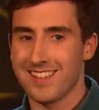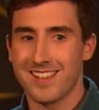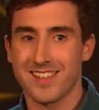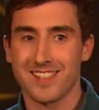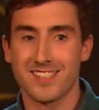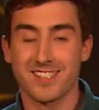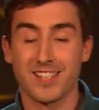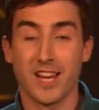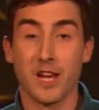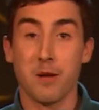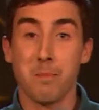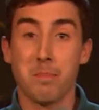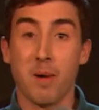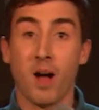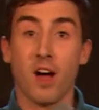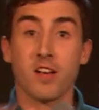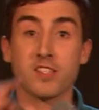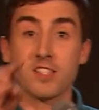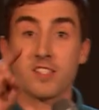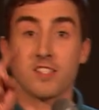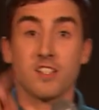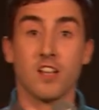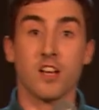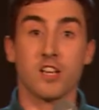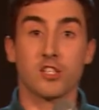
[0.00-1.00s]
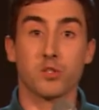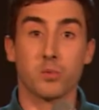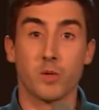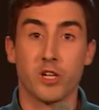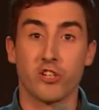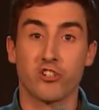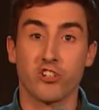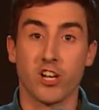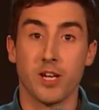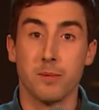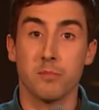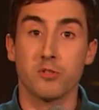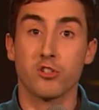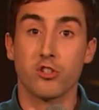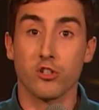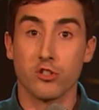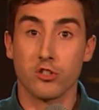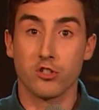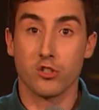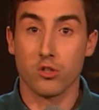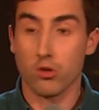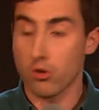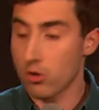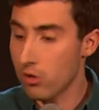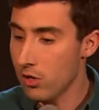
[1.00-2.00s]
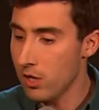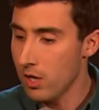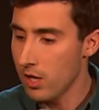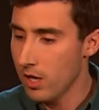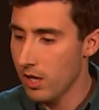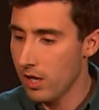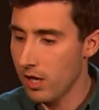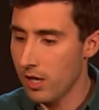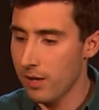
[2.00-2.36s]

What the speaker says: same bars as last week, James. Good tour.